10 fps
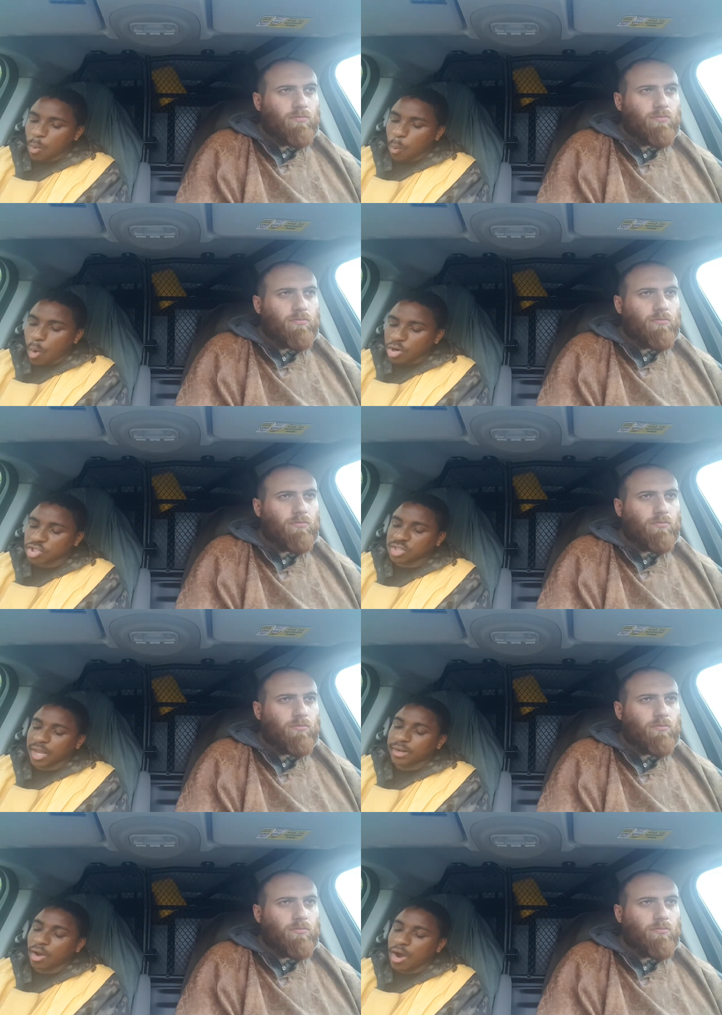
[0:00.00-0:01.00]
Speaker 1: wash
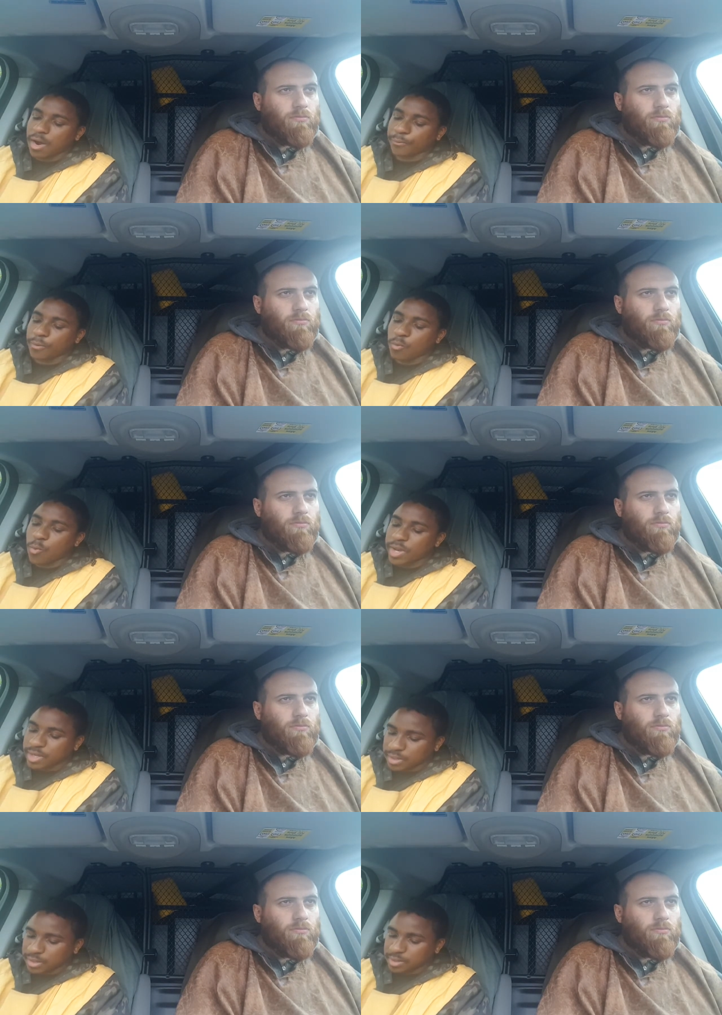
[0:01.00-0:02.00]
thine heart from
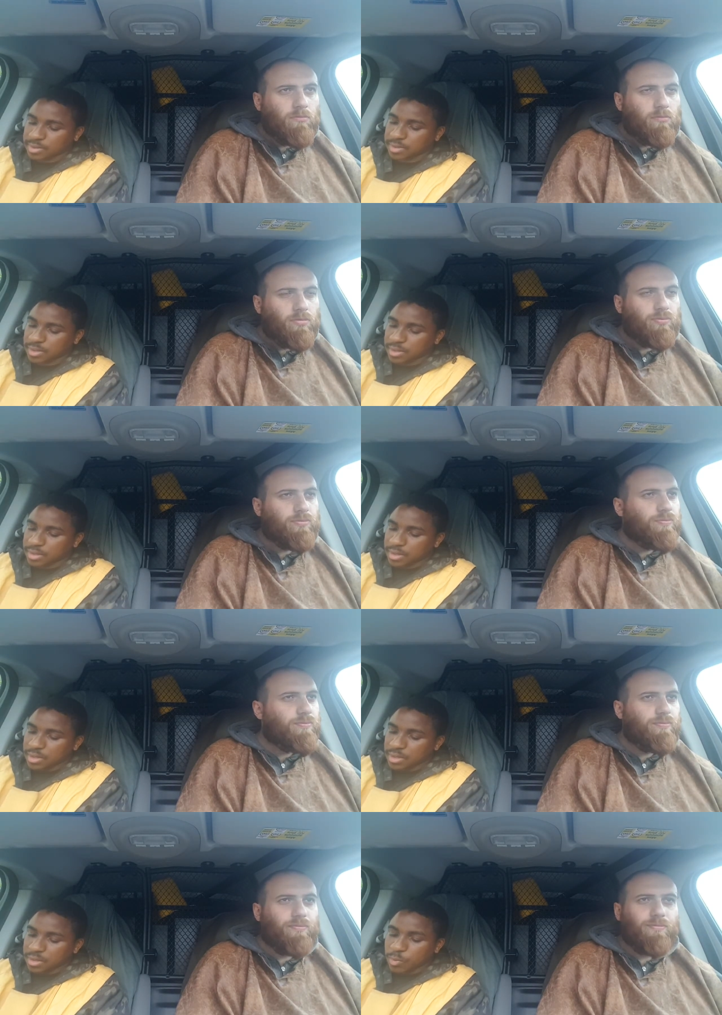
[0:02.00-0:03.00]
wickedness
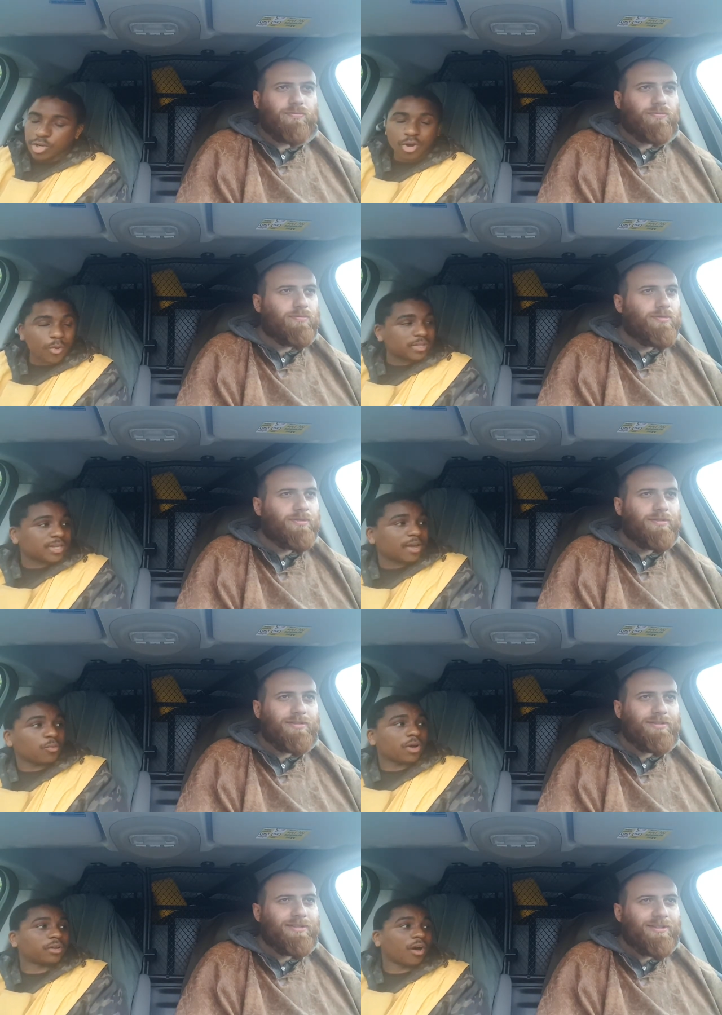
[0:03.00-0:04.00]
when you go into that
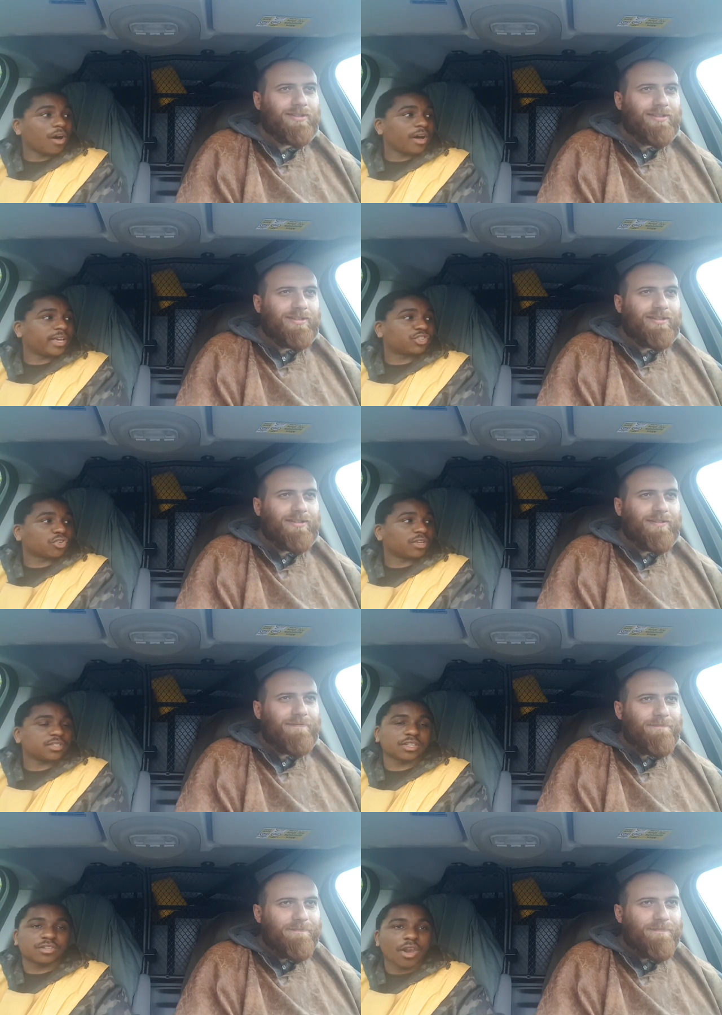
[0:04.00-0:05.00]
word of heart, it's your,
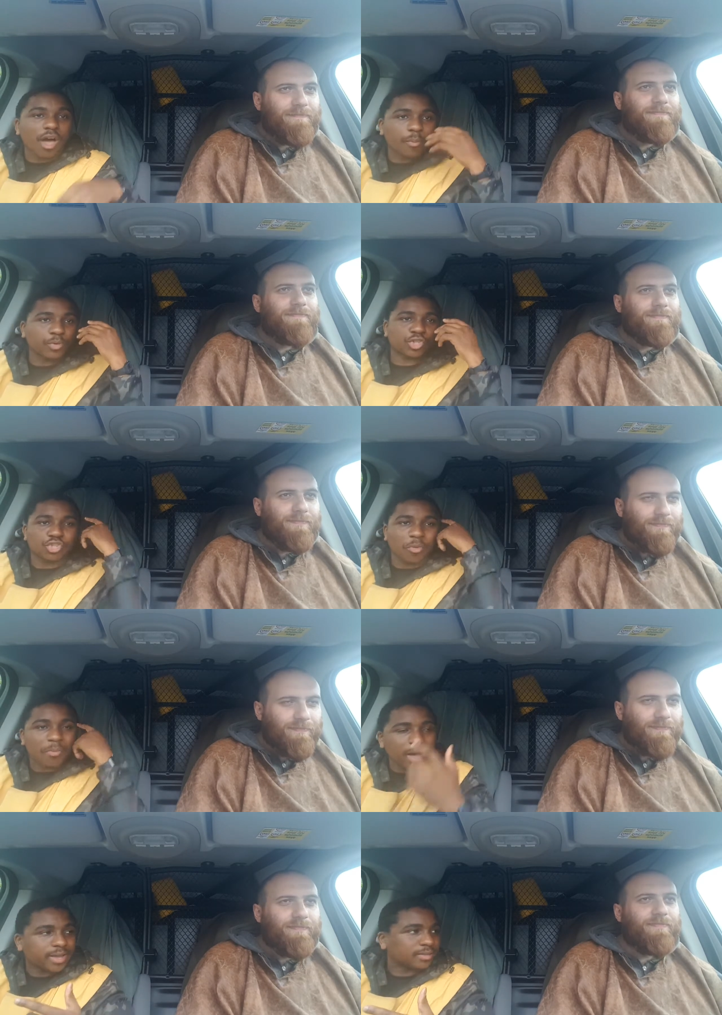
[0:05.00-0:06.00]
it's the love, which is your
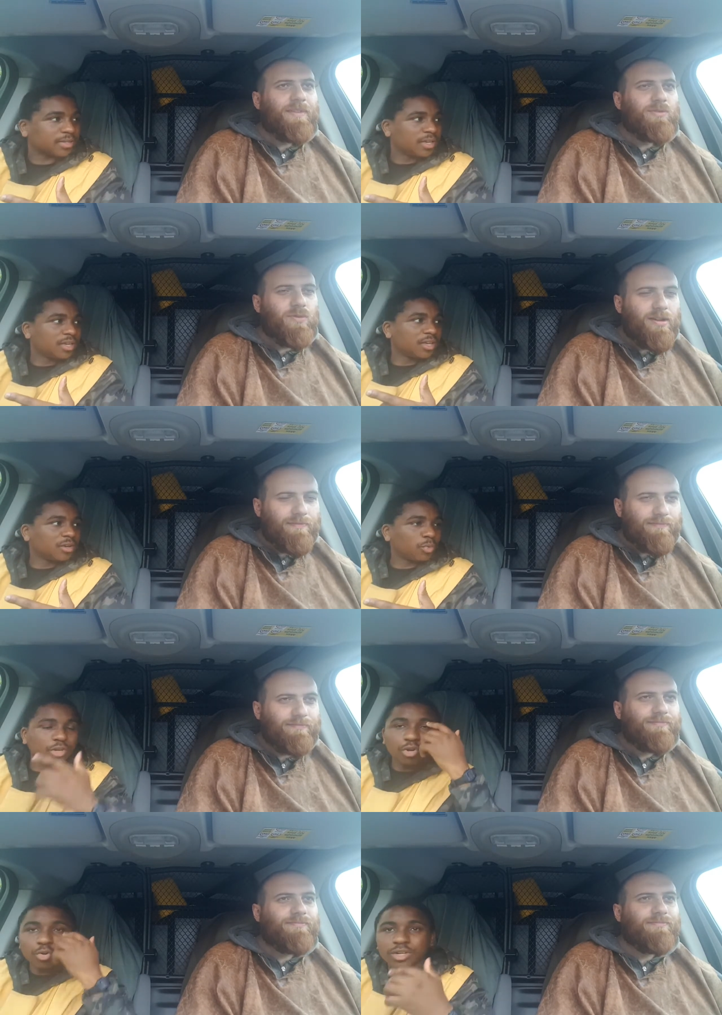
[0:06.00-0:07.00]
mind. That's right. What
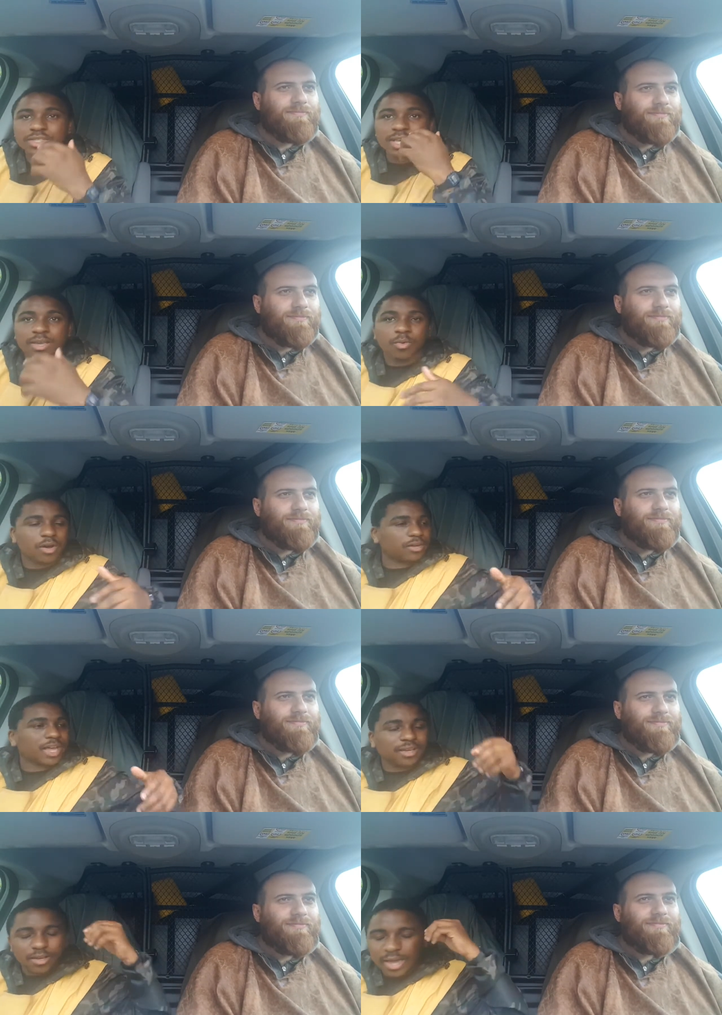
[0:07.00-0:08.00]
the Lord is saying, what?
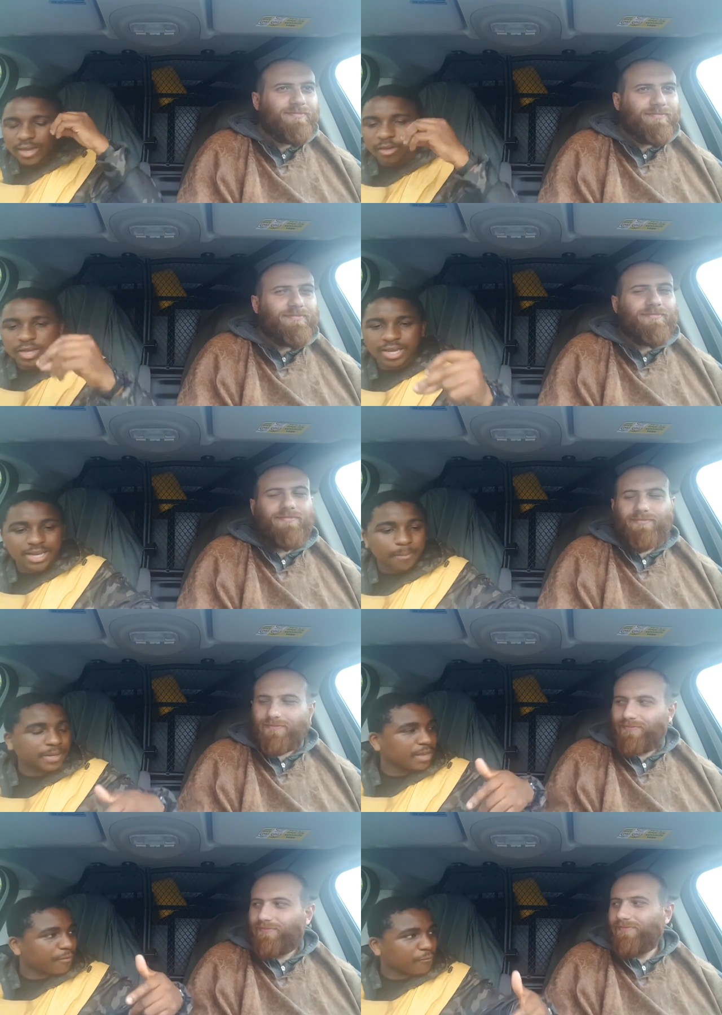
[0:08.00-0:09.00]
Like, hey, he that
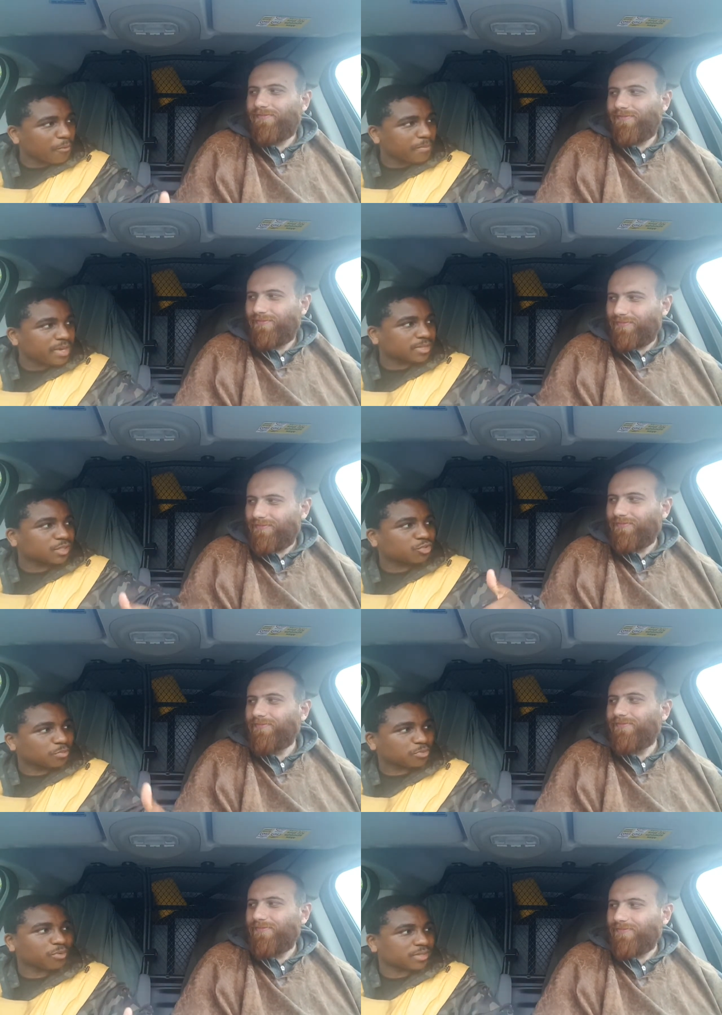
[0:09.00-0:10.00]
believeth on me, as the
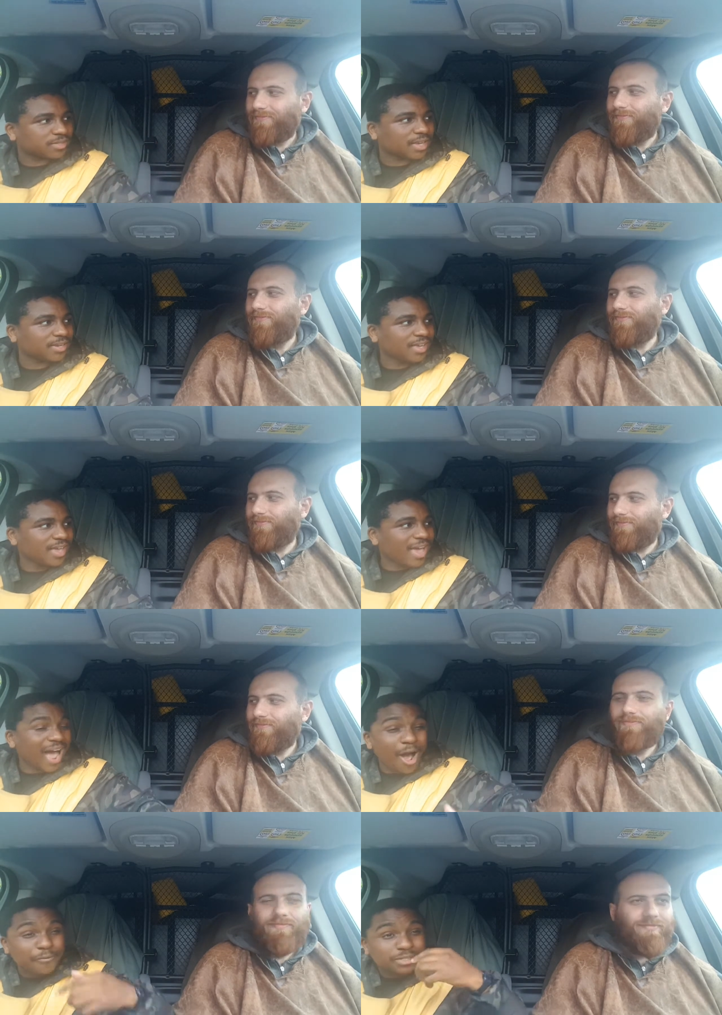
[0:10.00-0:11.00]
scripture has said, mm
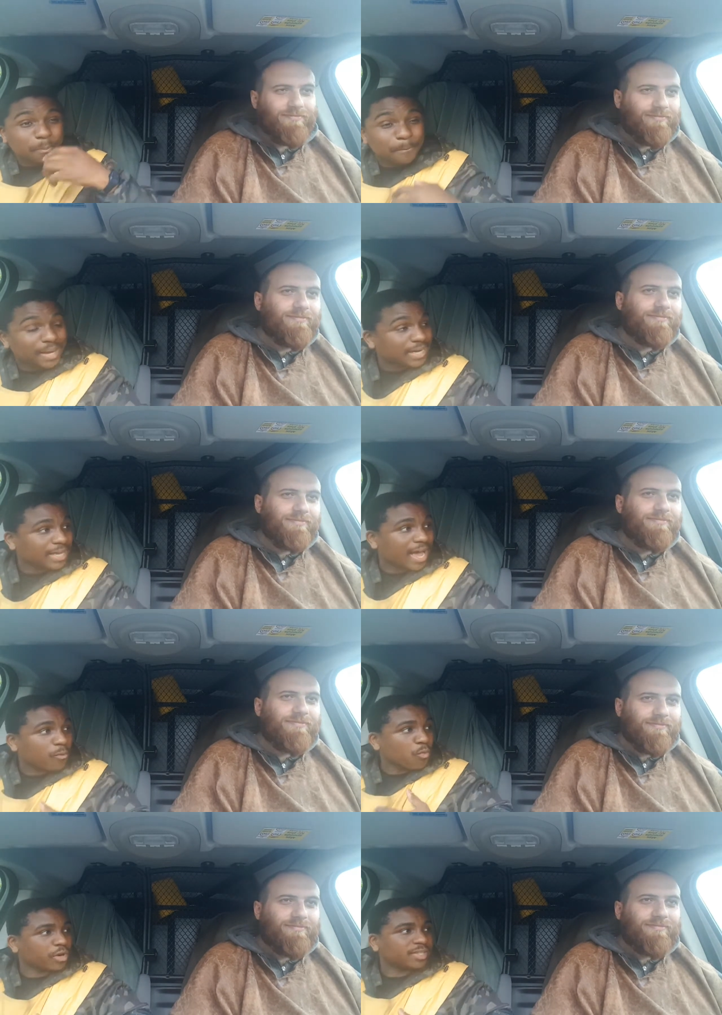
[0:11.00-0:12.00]
-hmm. out of his belly,
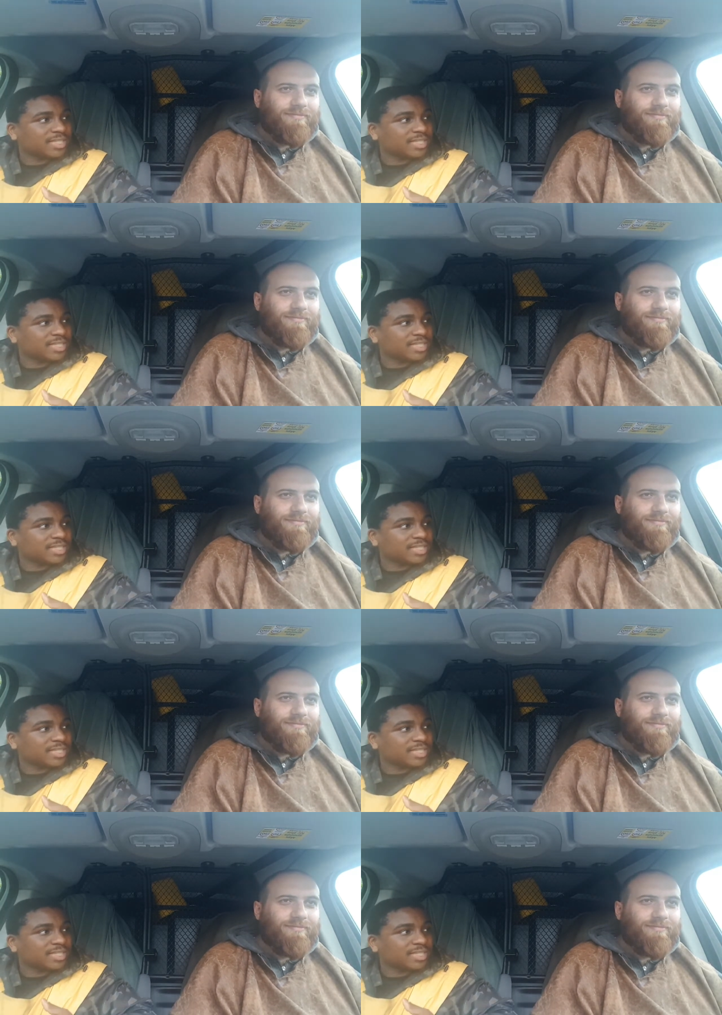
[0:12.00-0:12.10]
out what? The